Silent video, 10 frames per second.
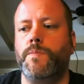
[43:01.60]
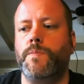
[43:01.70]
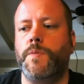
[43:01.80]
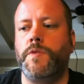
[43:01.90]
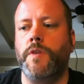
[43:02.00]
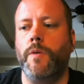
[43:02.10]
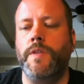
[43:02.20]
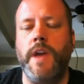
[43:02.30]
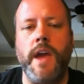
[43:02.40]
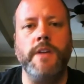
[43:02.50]
so
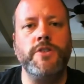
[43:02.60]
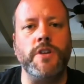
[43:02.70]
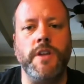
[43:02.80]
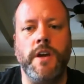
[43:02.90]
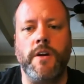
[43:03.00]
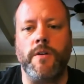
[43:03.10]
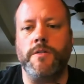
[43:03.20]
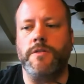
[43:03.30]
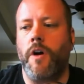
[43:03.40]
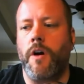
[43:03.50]
the
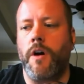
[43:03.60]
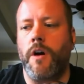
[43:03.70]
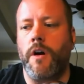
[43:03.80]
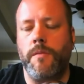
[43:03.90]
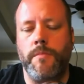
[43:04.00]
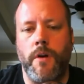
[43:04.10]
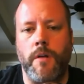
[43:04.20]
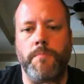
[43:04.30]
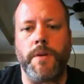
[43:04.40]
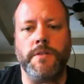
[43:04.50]
engineers are
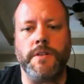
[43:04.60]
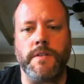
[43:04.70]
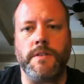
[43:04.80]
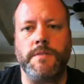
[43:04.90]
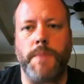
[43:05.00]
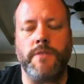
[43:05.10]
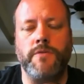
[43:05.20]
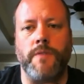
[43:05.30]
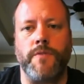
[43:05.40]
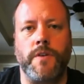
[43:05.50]
are building these
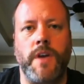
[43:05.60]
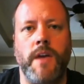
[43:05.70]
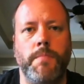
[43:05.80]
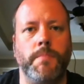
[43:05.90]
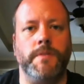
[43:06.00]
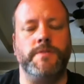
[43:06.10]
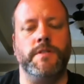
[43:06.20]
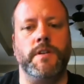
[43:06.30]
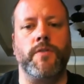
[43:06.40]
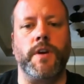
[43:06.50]
spacecraft that are capable of
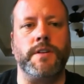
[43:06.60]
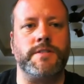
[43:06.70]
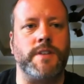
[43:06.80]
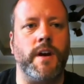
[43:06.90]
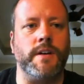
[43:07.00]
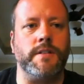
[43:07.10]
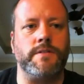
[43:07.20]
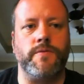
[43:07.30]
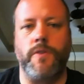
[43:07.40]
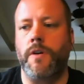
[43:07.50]
delivering a science
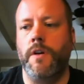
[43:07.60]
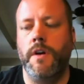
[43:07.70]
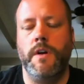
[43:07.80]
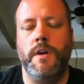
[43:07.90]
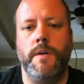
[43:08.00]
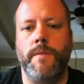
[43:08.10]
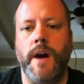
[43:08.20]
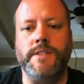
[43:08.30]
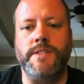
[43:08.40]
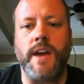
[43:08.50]
for
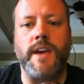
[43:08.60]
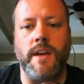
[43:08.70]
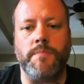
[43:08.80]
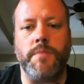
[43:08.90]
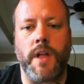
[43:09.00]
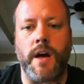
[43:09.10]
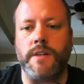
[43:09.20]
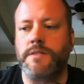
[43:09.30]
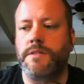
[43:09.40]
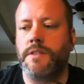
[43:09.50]
a decade
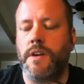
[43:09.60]
plus,